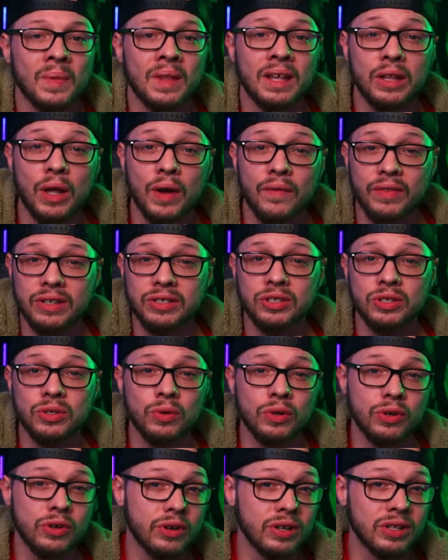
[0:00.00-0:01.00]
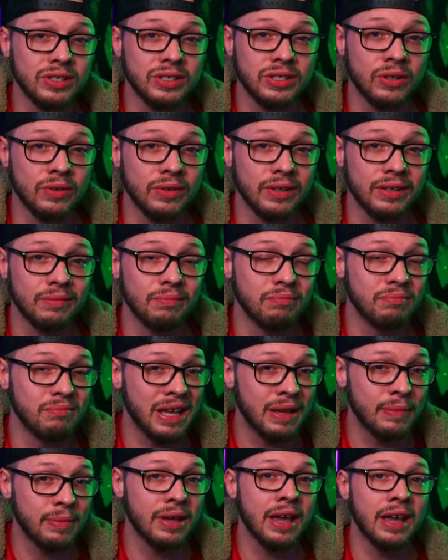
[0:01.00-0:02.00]
Now, if that's you or you're considering
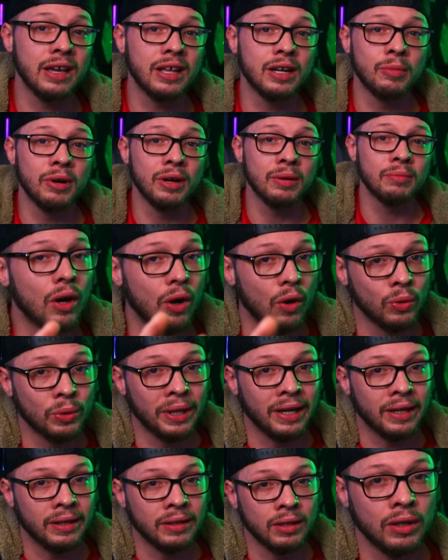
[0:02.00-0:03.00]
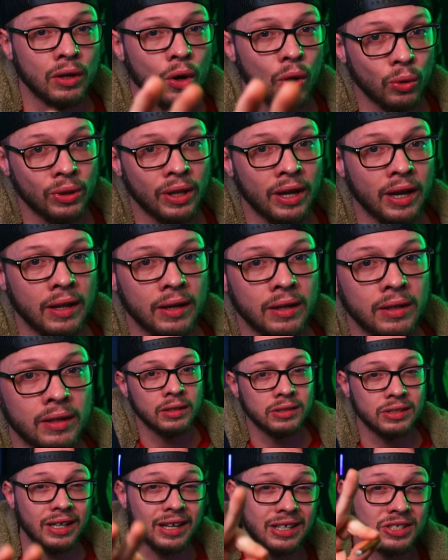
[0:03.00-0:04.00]
maybe hanging them up, hold on.
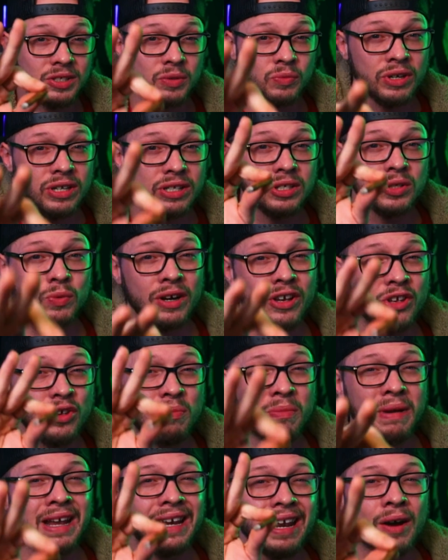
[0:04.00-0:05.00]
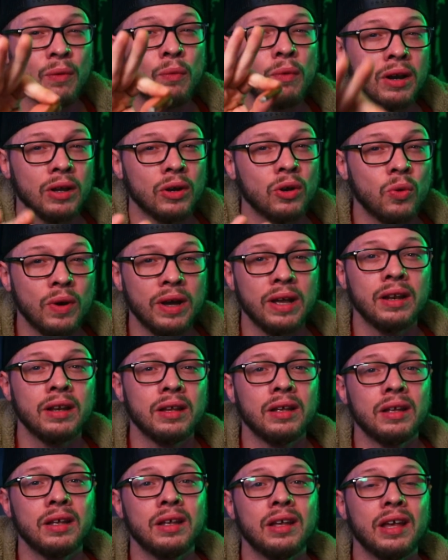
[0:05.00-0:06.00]
Because I got some reasons why you may not want to quit
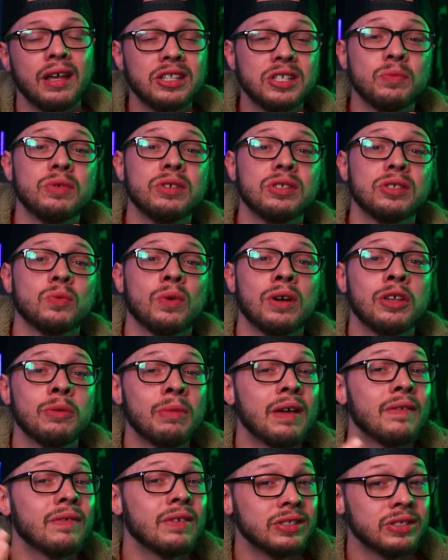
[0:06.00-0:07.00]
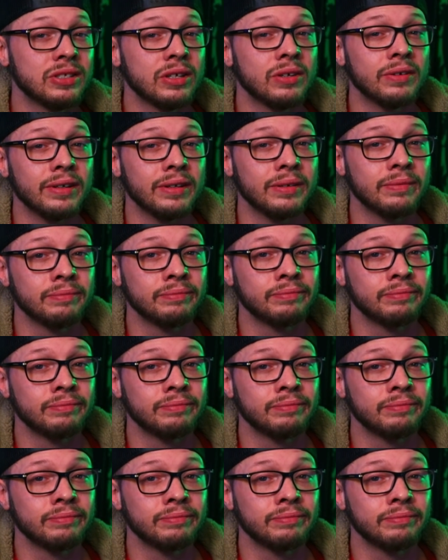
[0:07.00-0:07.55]
and some reasons why you may have considered it.